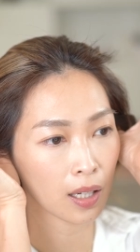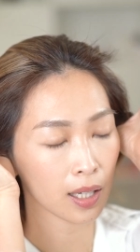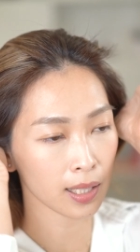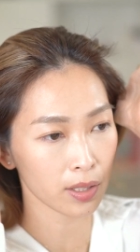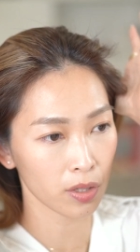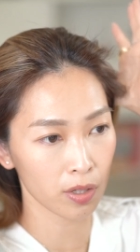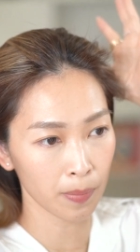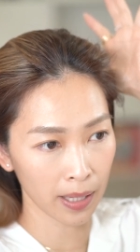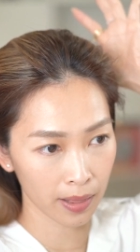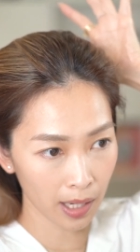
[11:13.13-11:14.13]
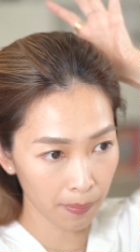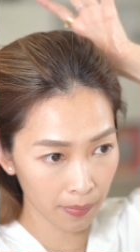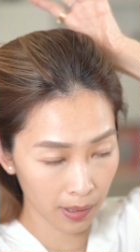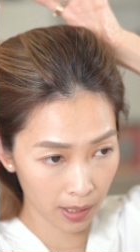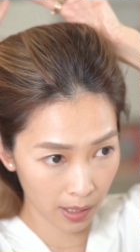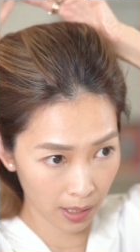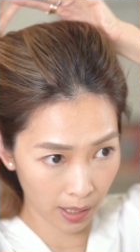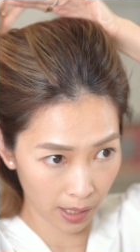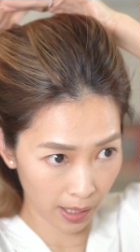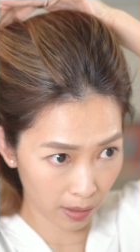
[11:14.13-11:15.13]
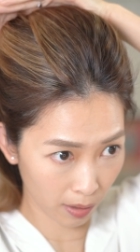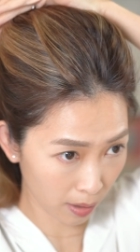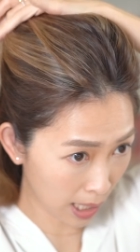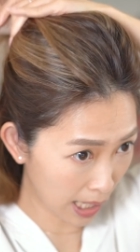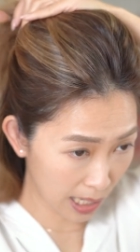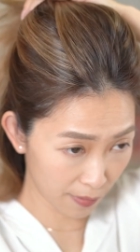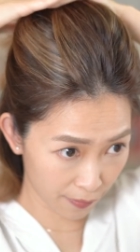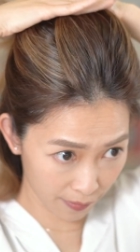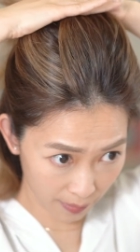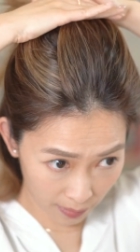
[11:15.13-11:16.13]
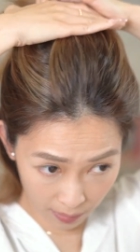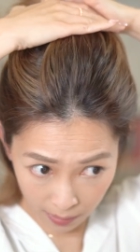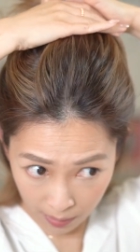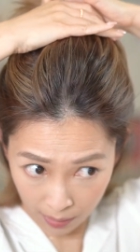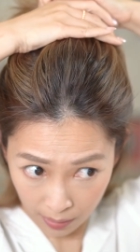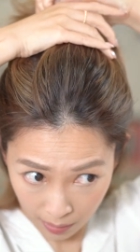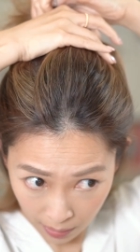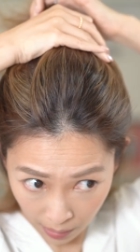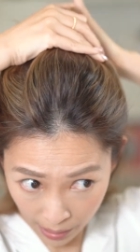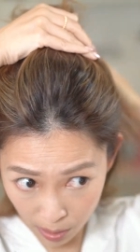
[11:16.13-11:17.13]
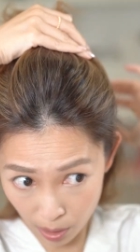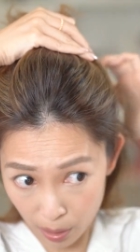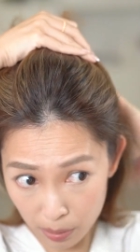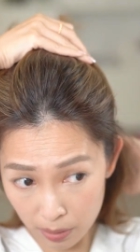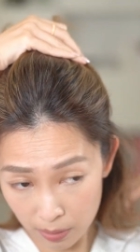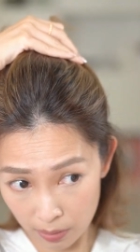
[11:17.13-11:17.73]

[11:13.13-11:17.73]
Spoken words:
I like to use my thumb and go half, like so.